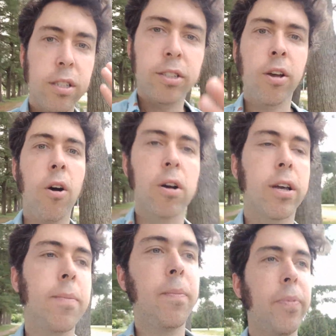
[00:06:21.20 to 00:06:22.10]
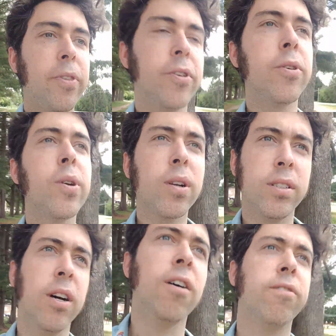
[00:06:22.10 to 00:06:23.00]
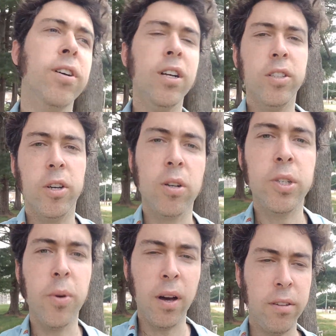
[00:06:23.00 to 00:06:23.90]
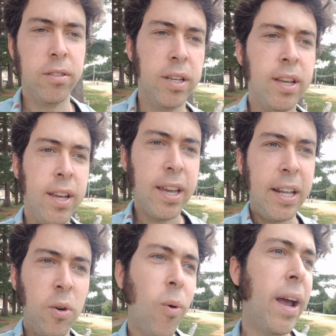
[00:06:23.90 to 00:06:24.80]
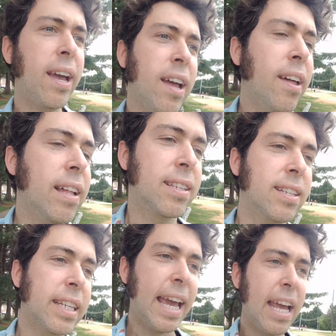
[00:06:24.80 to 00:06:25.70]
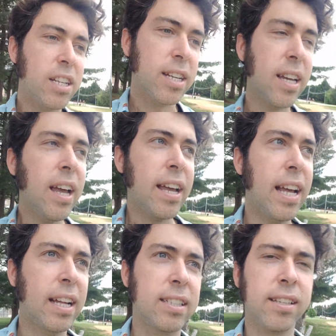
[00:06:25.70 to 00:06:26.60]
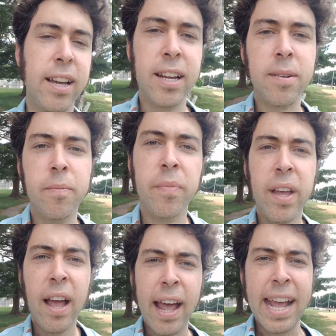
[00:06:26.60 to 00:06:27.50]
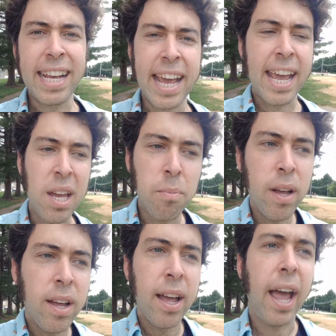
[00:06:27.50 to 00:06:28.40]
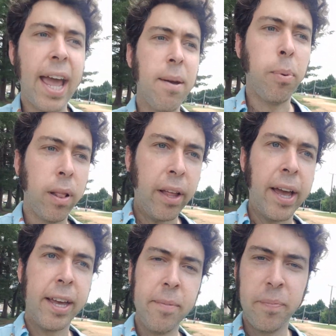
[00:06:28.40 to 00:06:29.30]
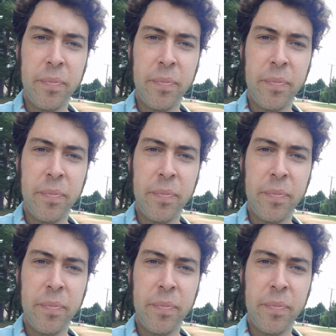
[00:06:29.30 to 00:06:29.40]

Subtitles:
Talk to yourself. Talk to others in a way that's engaging, exciting, a game, a play,